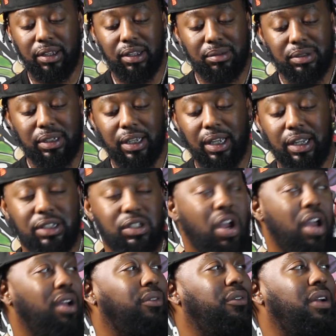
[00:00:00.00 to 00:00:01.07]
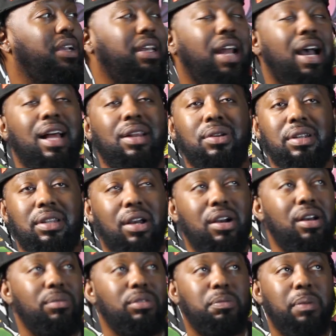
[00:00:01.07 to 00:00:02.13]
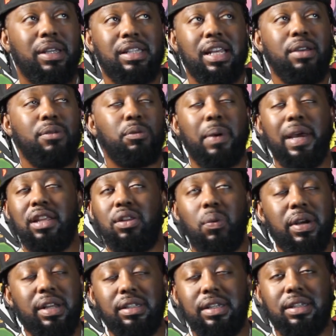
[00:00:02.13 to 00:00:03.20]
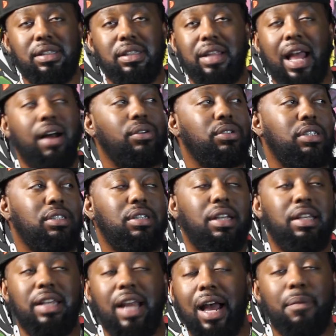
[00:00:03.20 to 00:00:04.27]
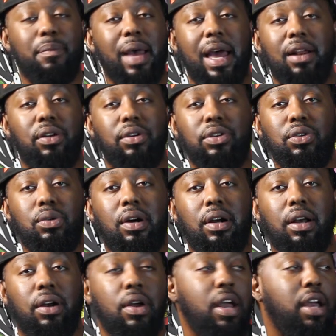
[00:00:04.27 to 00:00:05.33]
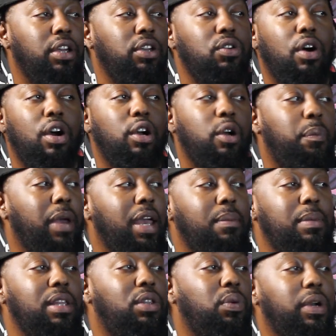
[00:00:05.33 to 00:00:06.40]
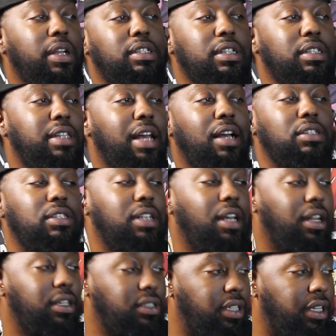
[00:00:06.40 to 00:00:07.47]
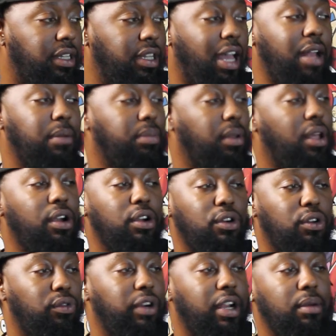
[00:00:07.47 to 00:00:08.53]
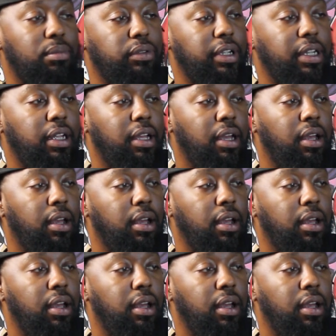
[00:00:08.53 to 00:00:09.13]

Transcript: You know what I'm saying? Y'all niggas fucking Hollow Da Don was said he was paid twenty six thousand to not battle on URL. URL could pay me twenty six thousand dollars to not blog on Rare Breed.